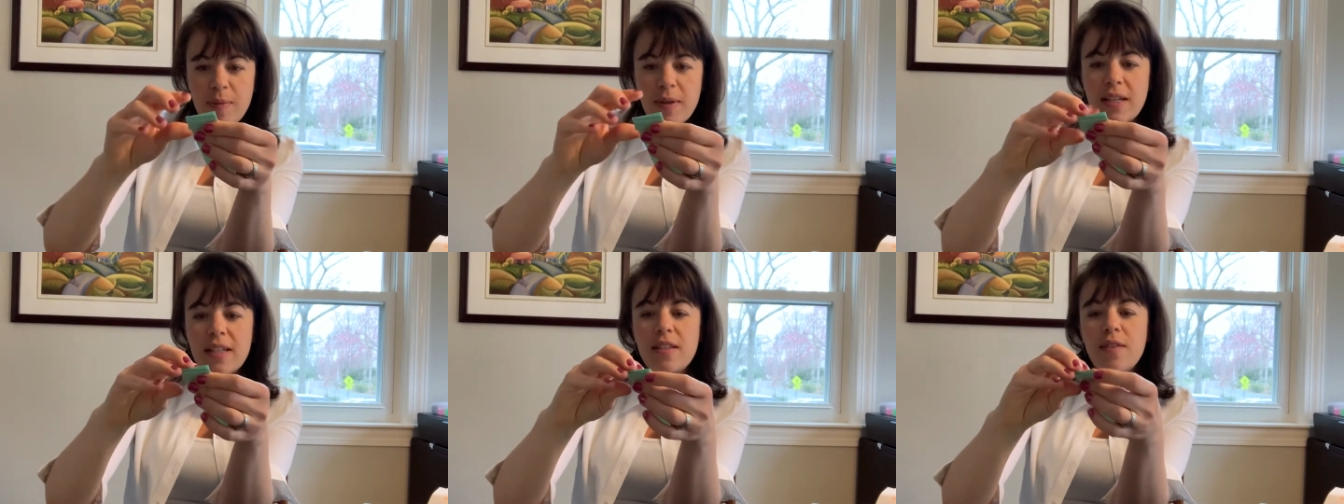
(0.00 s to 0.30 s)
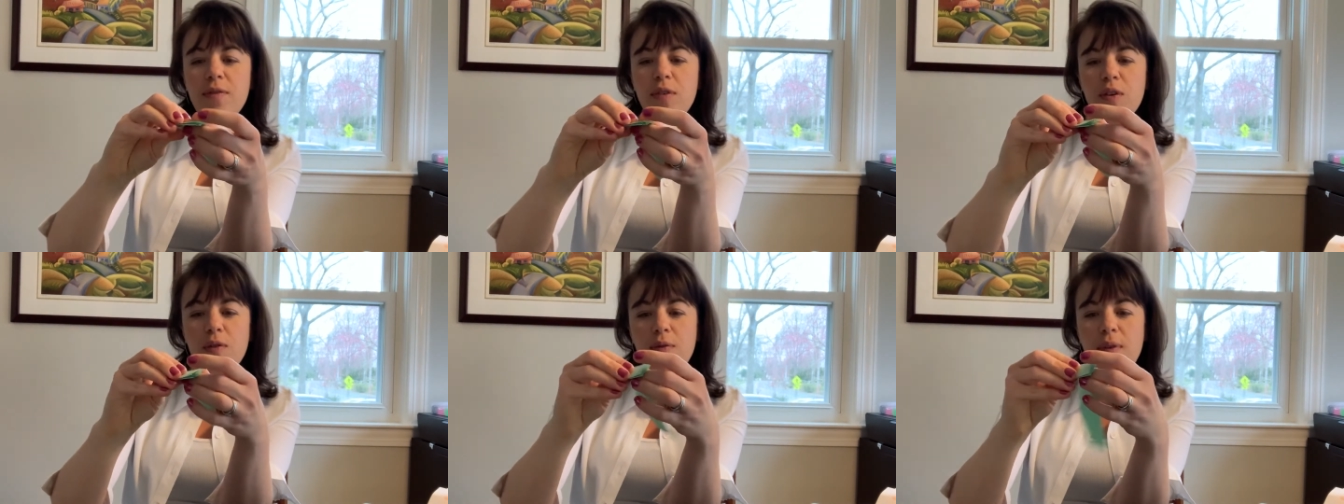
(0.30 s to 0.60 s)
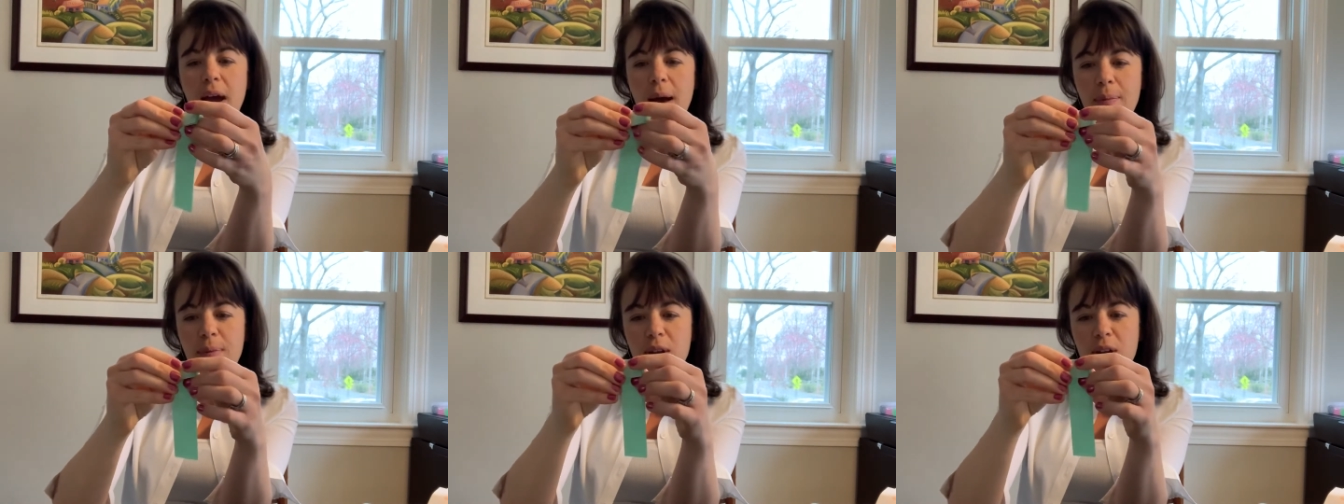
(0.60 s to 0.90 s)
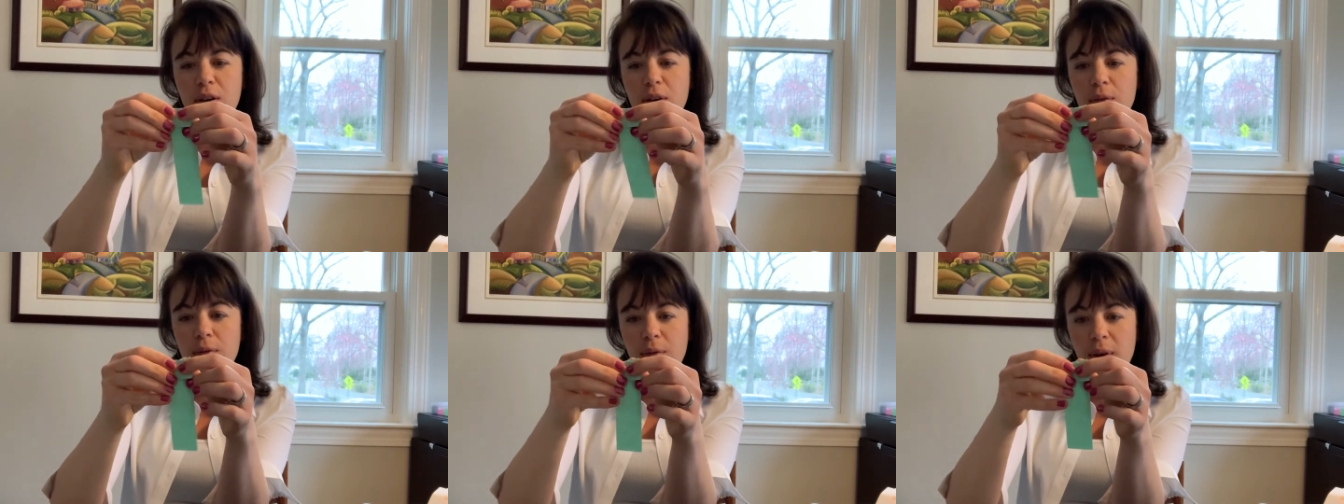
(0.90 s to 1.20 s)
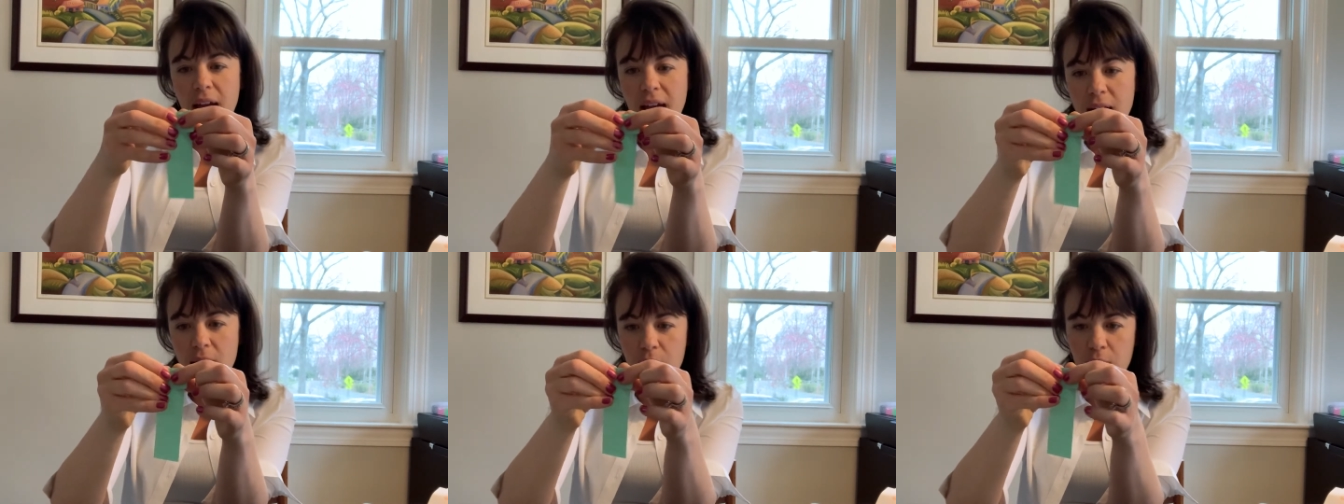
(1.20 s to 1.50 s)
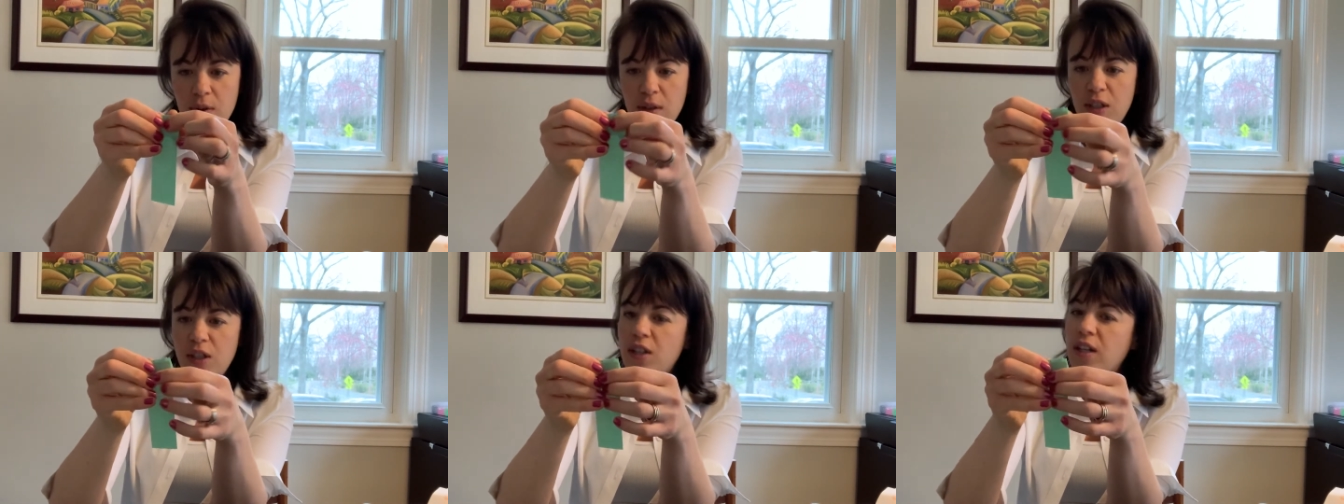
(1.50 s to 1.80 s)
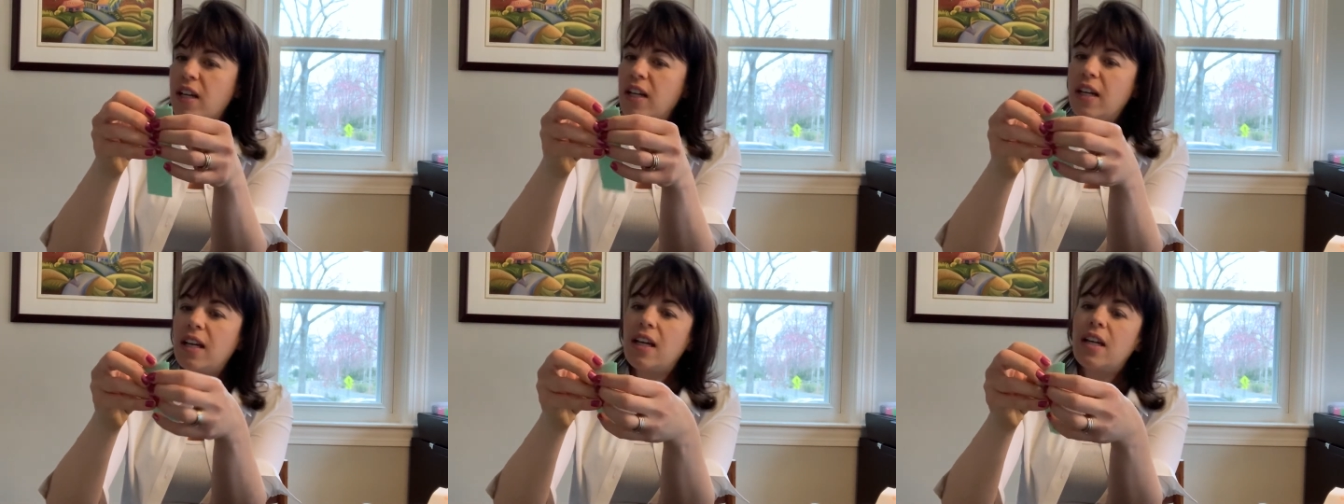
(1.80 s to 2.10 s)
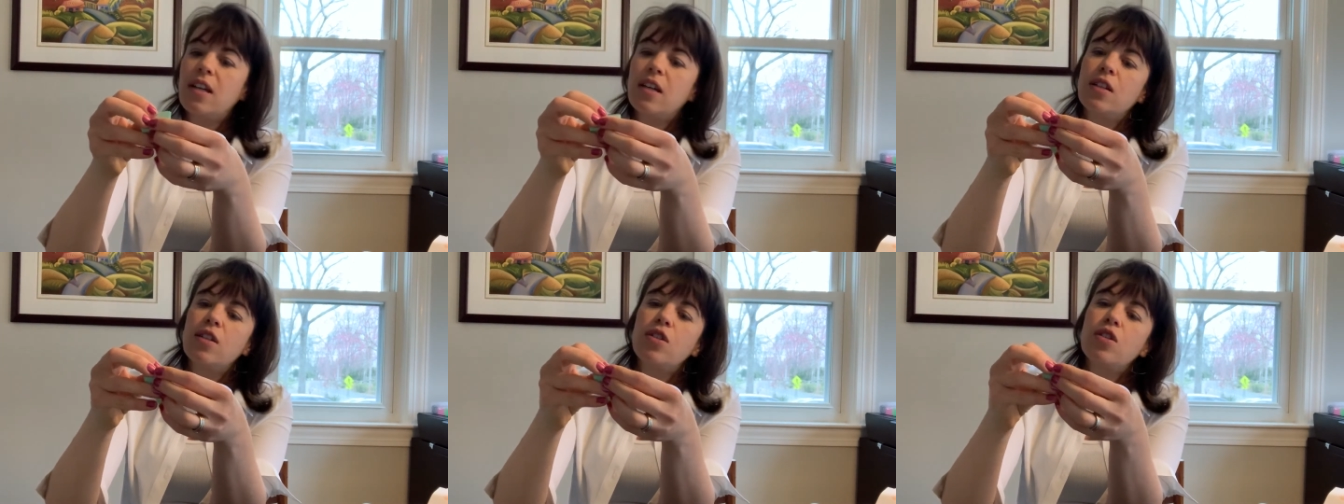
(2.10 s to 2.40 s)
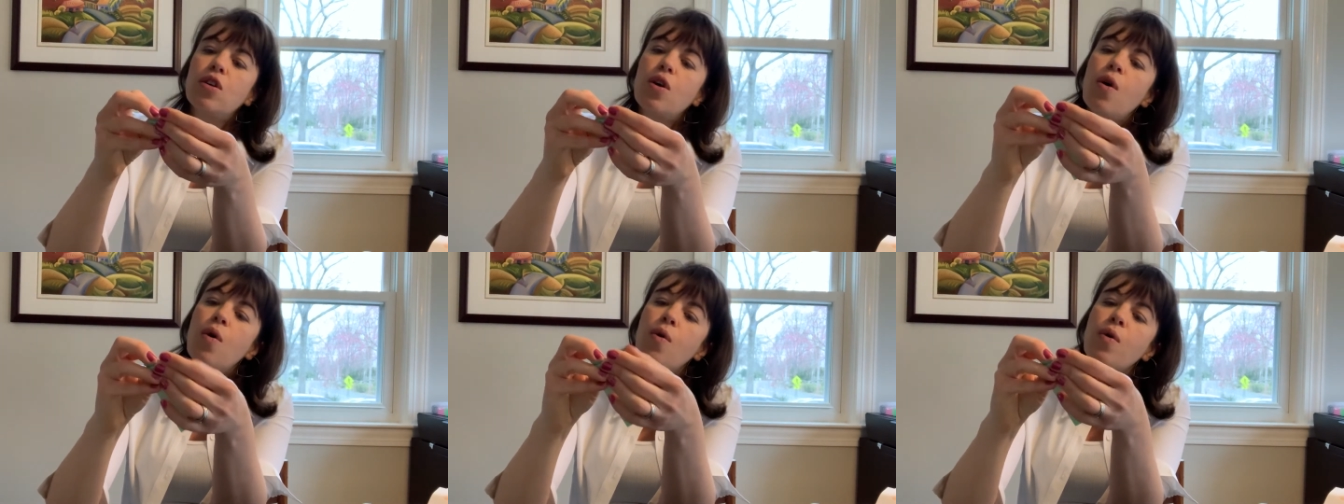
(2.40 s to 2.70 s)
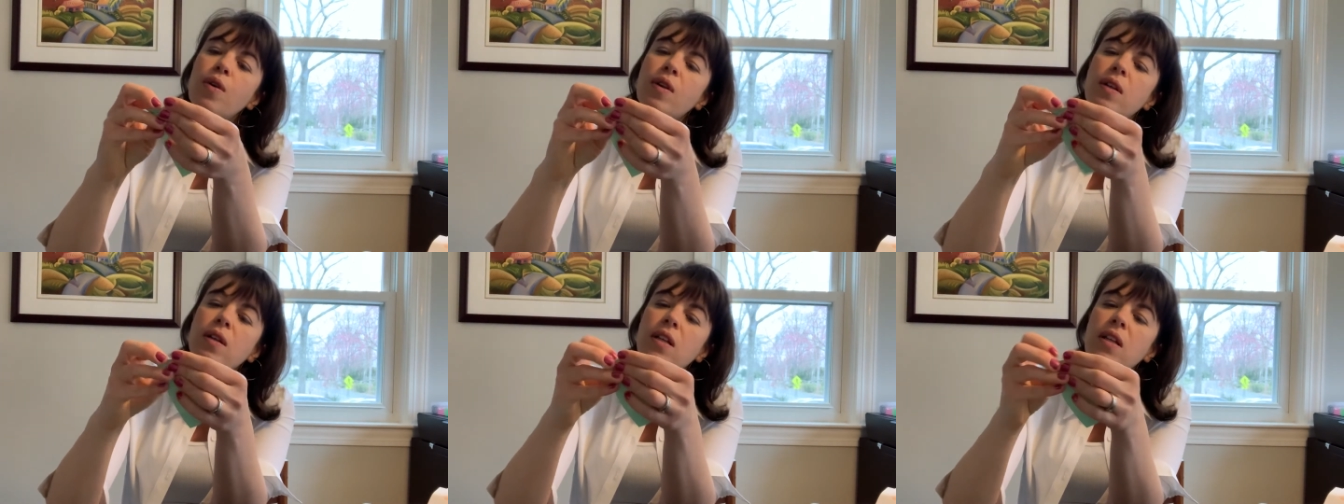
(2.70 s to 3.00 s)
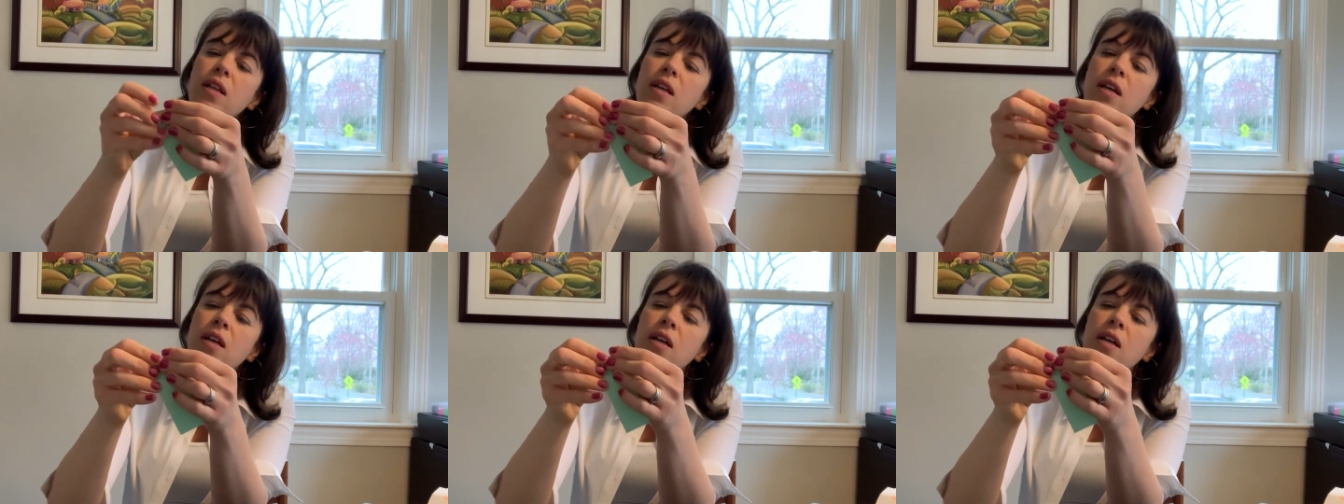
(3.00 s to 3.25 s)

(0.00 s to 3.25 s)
because if you wrap it around, you're gonna get a total